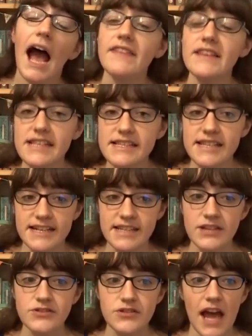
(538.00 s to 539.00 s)
and this is
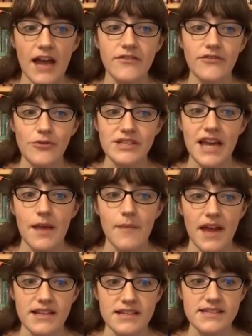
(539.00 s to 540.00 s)
648
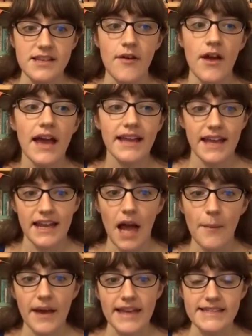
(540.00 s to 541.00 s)
pages, so getting
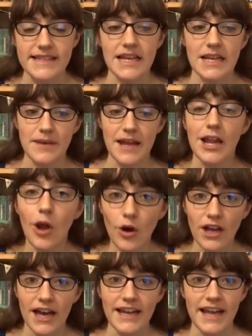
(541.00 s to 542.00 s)
up a slightly bit
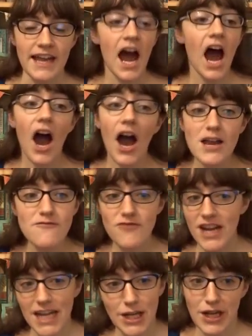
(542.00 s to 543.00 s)
longer again. I'm
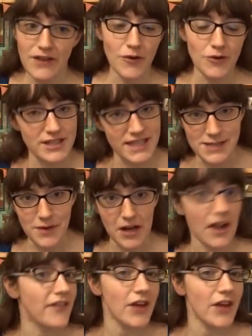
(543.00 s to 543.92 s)
really looking forward to this one, and